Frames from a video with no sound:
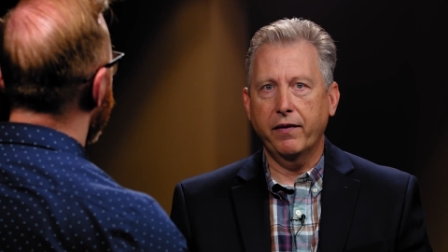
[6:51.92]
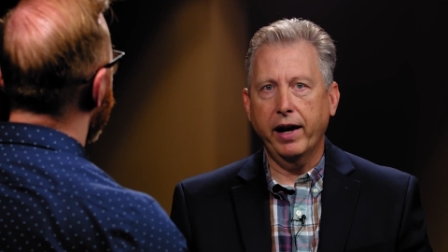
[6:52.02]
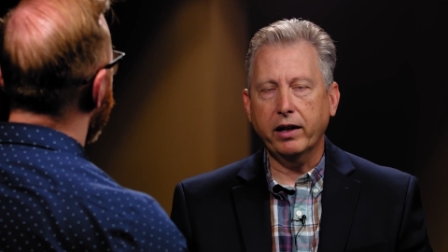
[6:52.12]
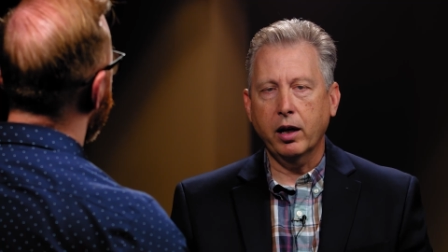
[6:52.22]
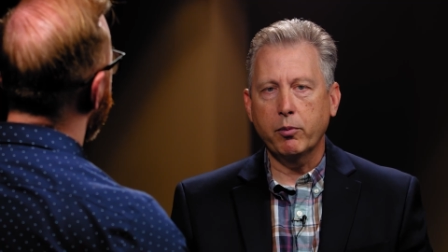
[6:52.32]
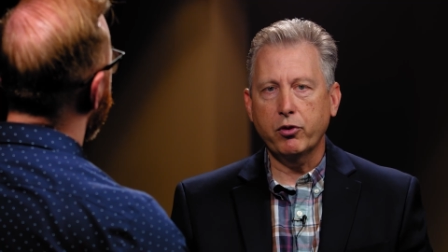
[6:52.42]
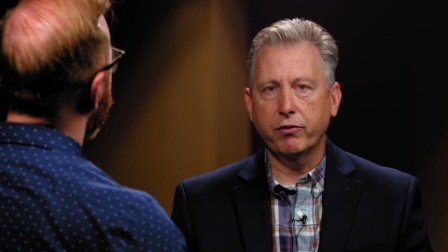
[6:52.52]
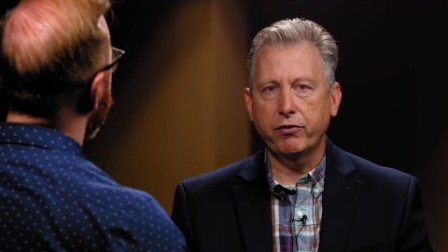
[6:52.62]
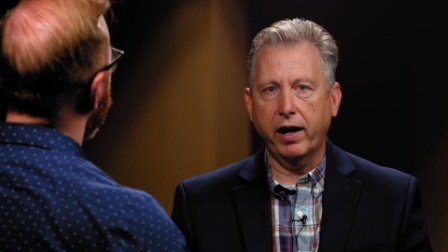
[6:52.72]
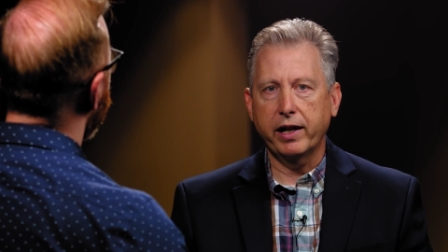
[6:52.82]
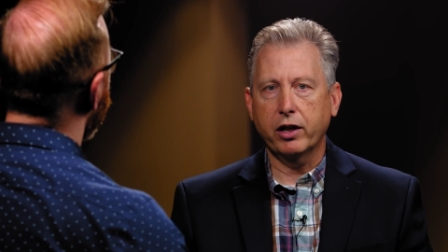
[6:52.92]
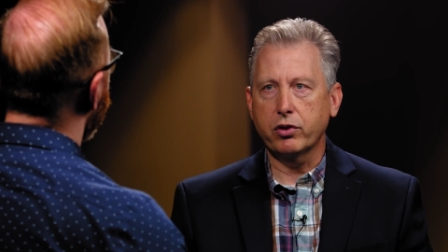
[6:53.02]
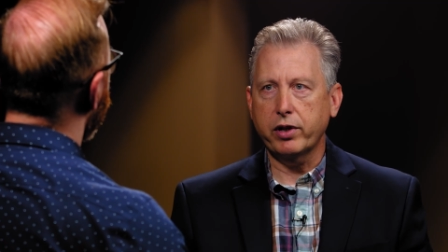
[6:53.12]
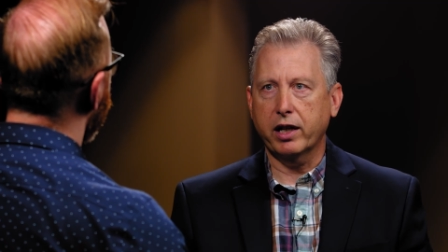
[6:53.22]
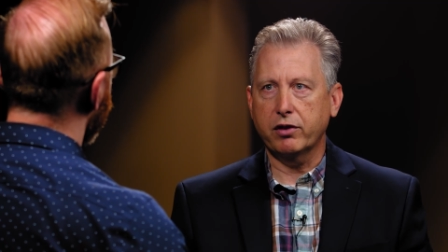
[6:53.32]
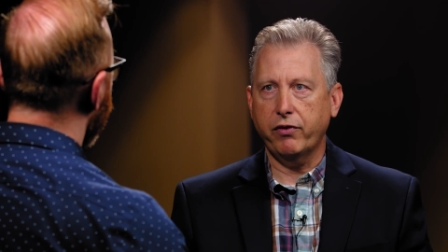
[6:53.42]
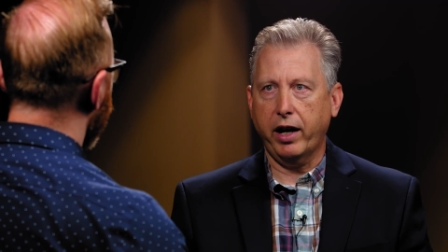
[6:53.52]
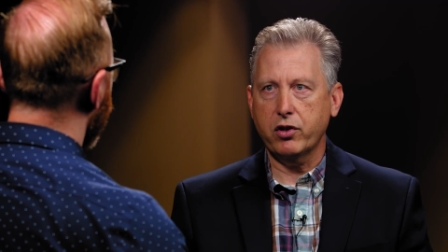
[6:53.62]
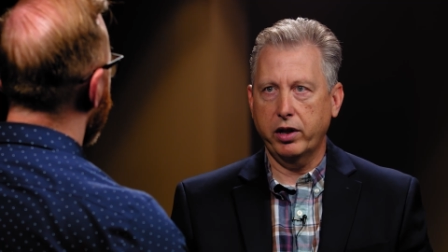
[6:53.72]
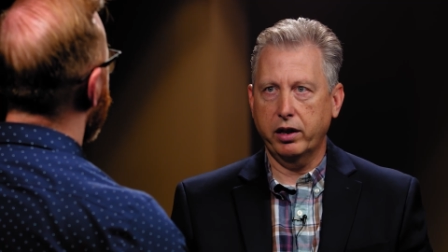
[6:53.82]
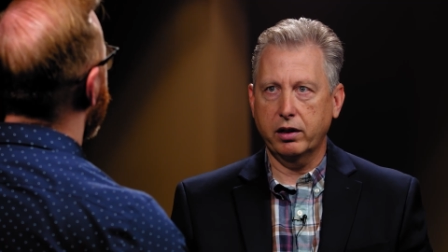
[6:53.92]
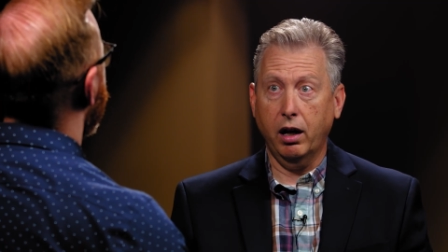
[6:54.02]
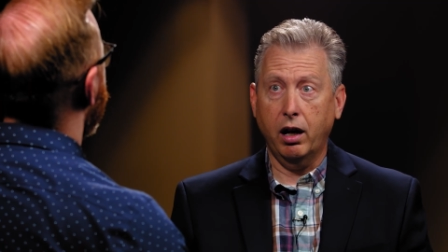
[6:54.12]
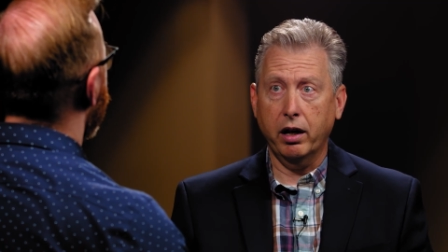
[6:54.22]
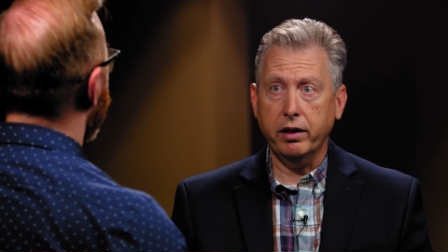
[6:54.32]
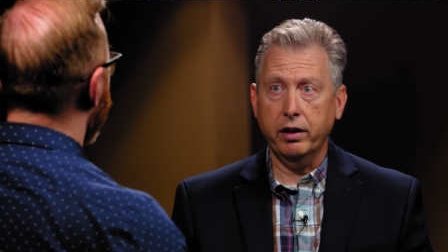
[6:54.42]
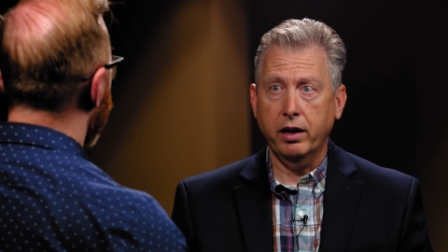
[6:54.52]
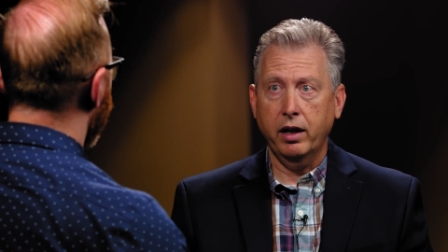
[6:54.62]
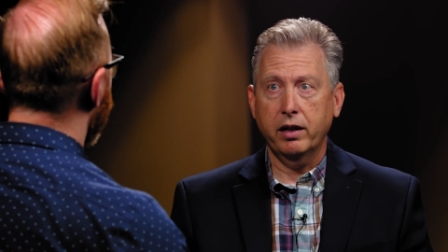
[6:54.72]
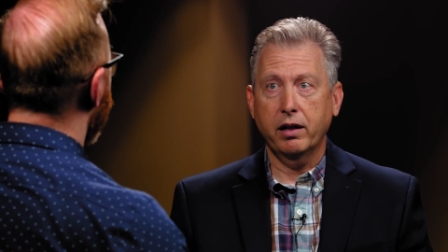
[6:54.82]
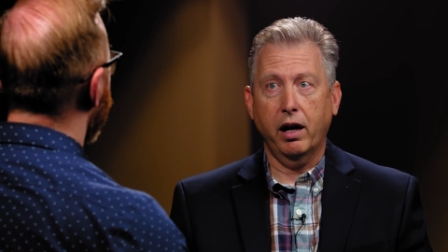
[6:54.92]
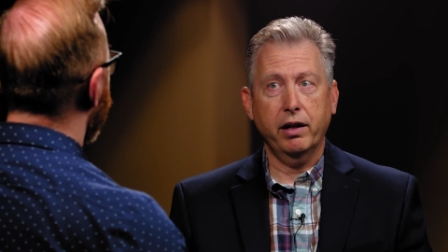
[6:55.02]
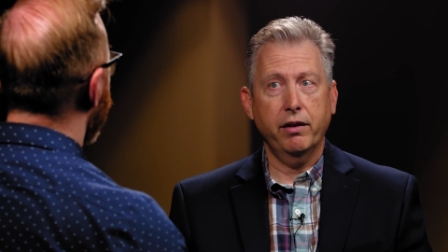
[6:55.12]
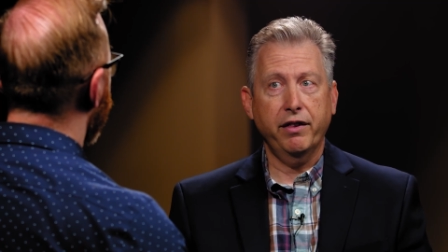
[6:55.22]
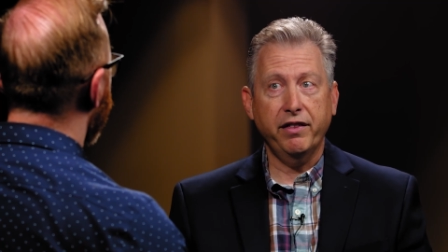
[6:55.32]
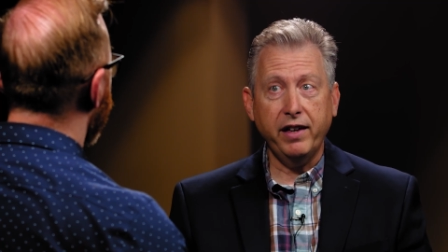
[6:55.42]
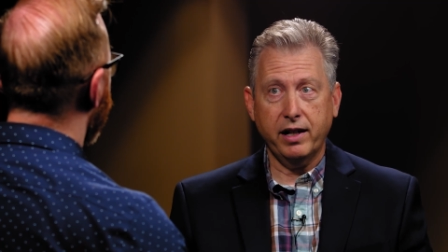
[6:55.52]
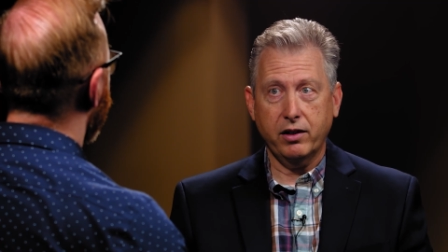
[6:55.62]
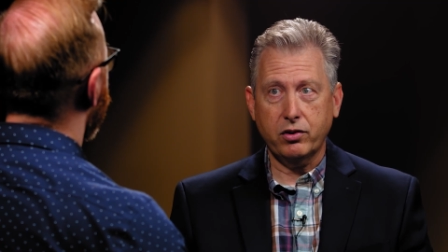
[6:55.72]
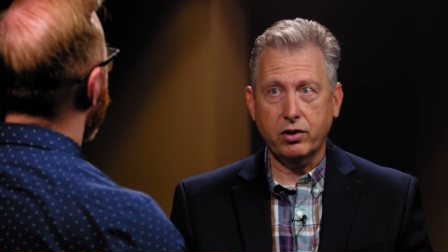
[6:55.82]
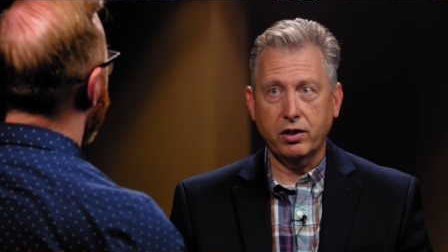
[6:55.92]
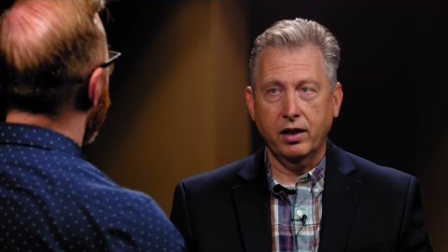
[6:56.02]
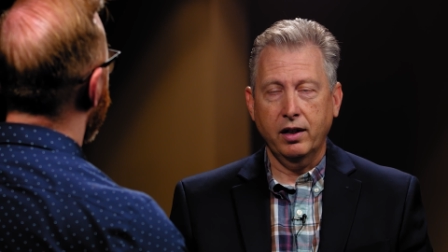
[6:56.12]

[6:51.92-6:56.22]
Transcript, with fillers: that comes from finding your satisfaction in God, not in things.